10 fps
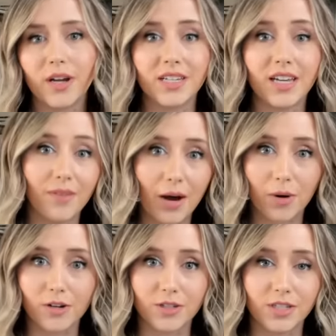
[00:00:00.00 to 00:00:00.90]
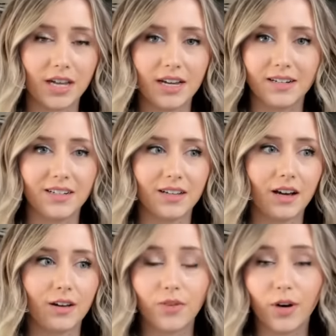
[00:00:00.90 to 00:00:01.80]
trying to give hours and
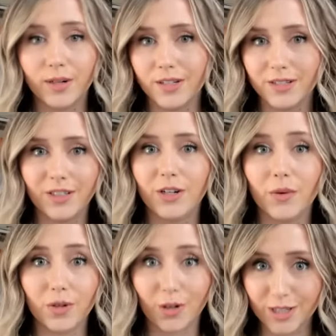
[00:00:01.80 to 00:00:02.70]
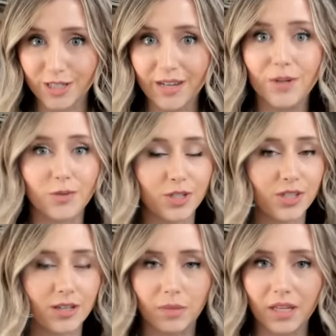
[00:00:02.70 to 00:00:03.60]
uh, fund, you know, nursing, which
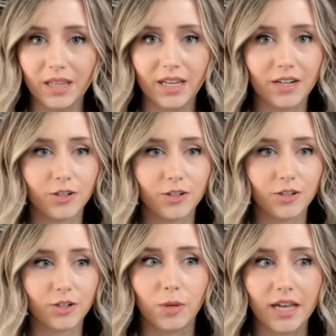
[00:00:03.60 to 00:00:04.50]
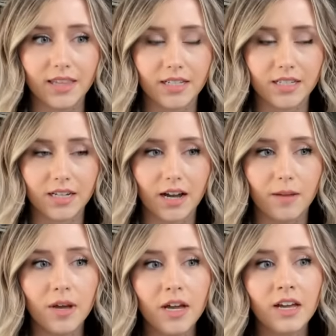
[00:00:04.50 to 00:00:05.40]
was completely understandable at that
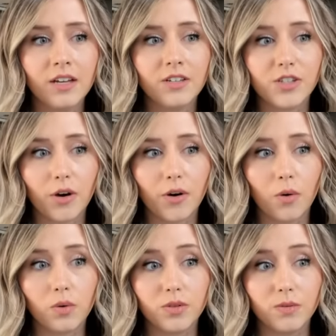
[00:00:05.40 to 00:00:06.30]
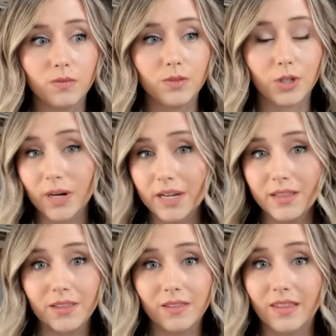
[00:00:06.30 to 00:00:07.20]
time. So
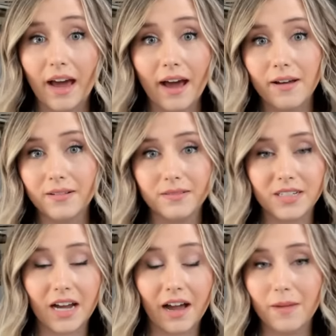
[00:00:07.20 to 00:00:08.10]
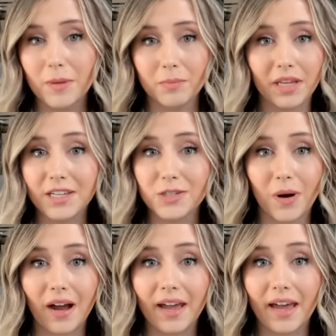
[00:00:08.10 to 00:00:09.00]
during that time and
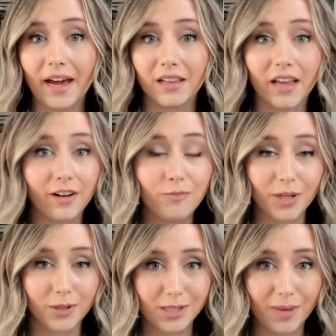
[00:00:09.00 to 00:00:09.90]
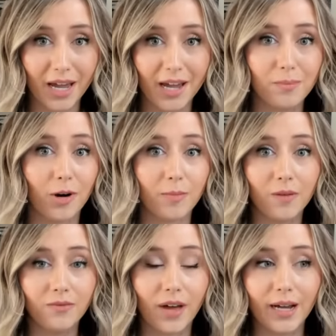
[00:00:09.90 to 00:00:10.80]
place where I had a lot of bills to pay per
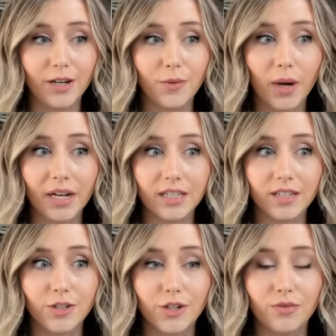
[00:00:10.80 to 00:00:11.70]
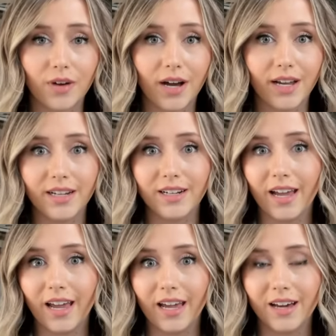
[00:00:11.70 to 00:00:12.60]
month, I knew I needed to find
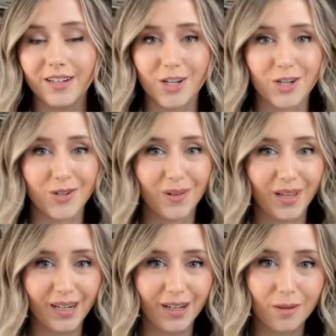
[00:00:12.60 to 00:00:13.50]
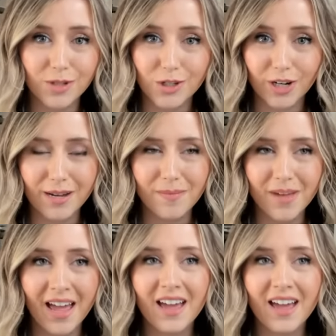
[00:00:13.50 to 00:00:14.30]
a additional income stream.